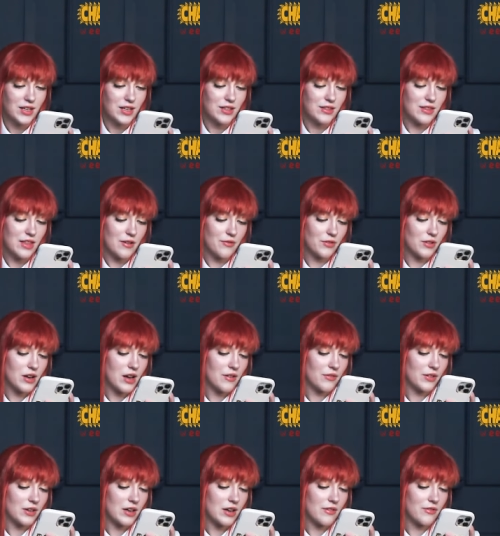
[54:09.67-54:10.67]
Never have
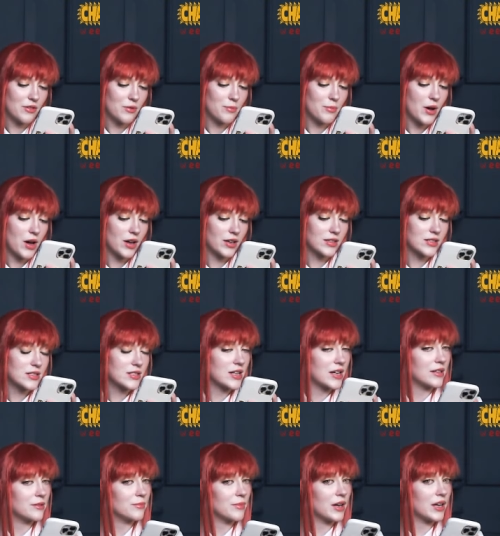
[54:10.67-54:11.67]
I ever
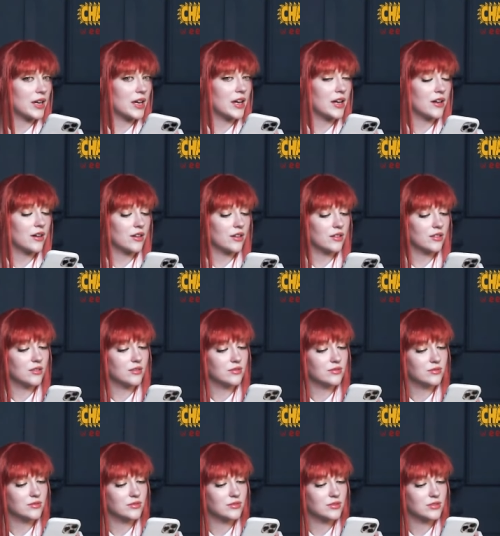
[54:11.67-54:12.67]
box-dyed my hair.
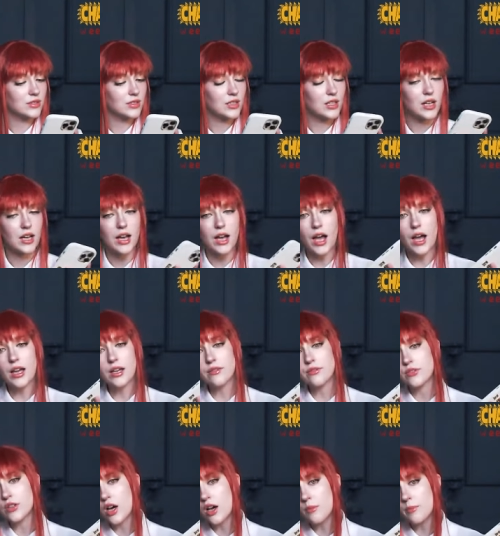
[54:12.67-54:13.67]
I have
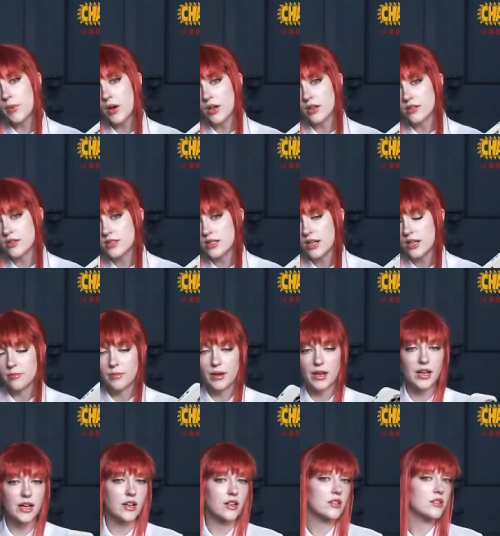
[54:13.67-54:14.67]
not box-dyed my
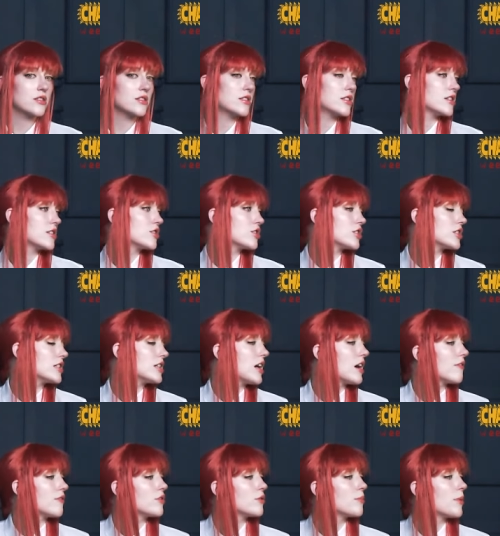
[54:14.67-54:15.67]
hair. Denji,
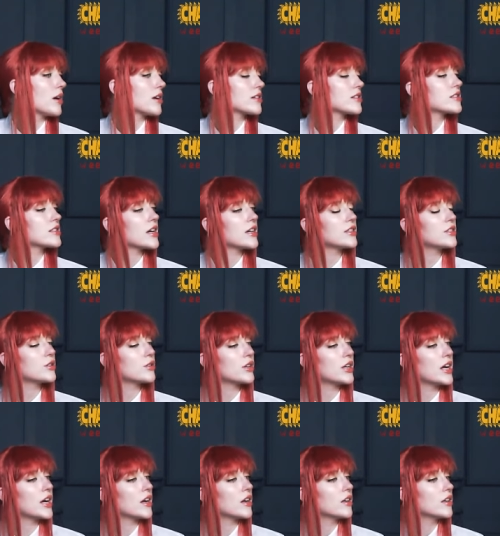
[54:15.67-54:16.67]
have you box-dyed your
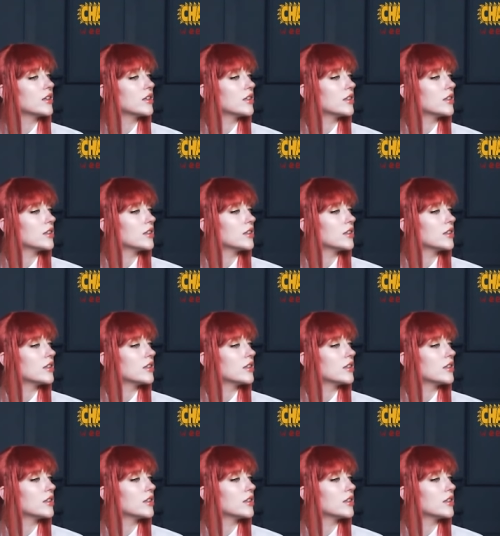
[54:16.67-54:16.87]
hair?